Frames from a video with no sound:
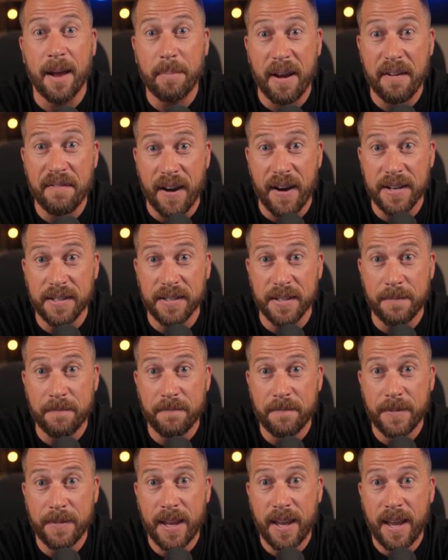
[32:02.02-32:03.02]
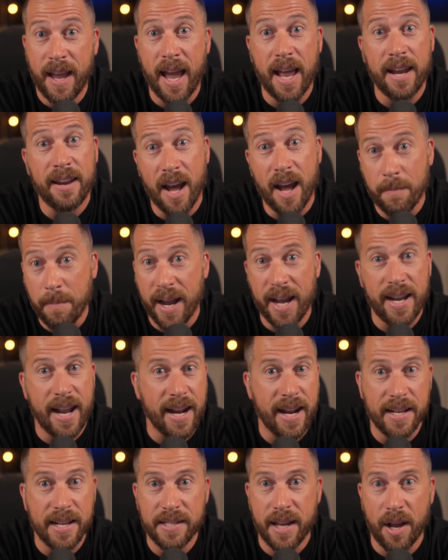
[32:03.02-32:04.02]
FISA and not by an
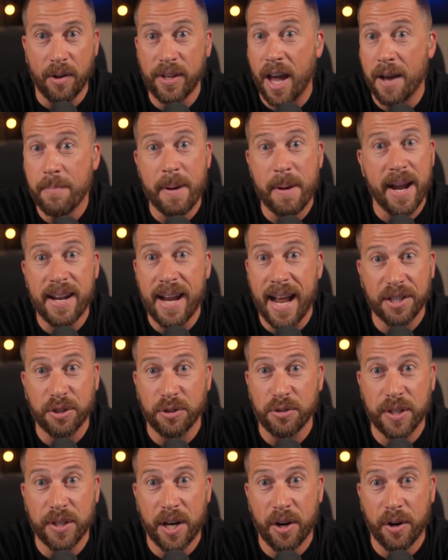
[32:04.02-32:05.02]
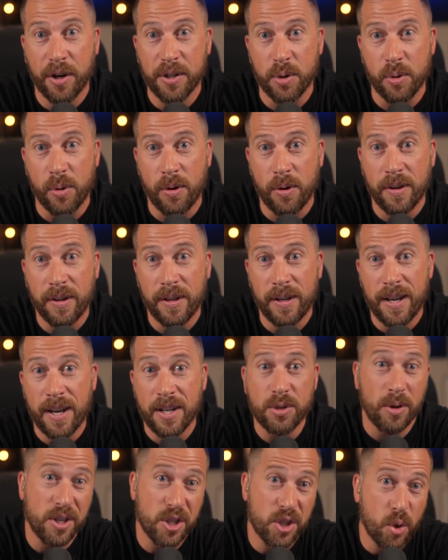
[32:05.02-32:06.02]
NSL, not by a national security tool.
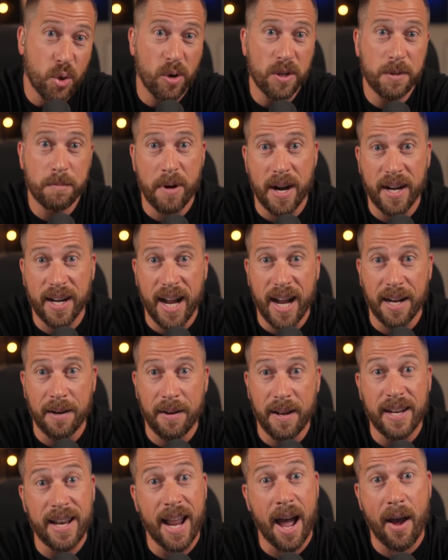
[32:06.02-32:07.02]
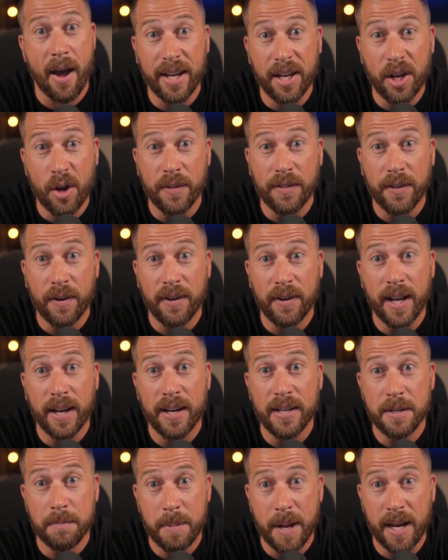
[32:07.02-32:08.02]
So a source predicated it. Now I can go out there and get
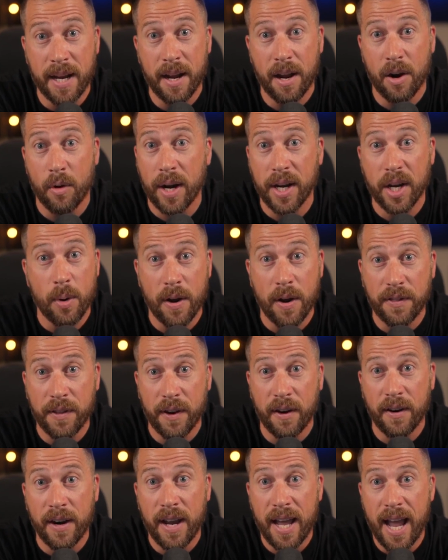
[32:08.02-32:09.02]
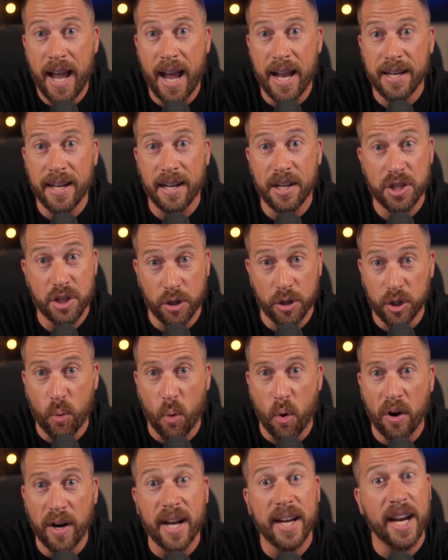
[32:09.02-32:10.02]
a subpoena, or I can go out there and get a search
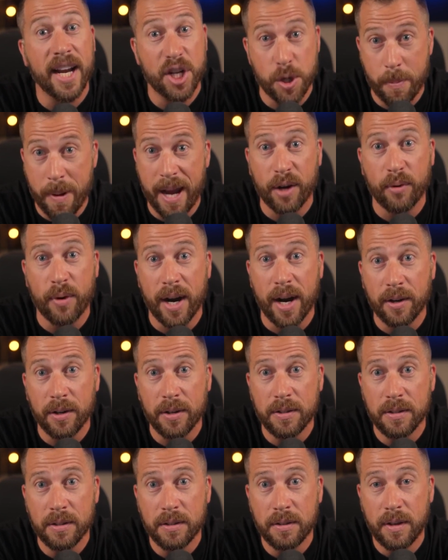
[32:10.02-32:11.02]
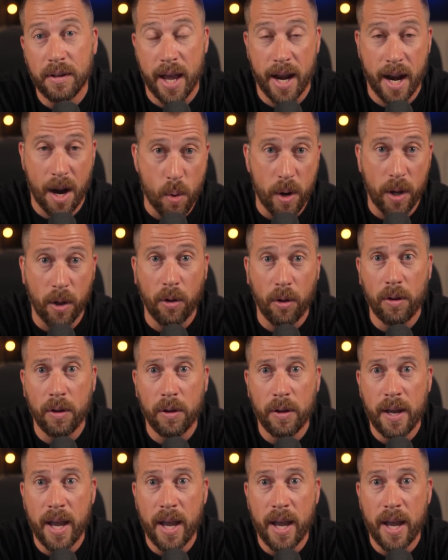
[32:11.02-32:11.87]
warrant and get your bank records, and I will.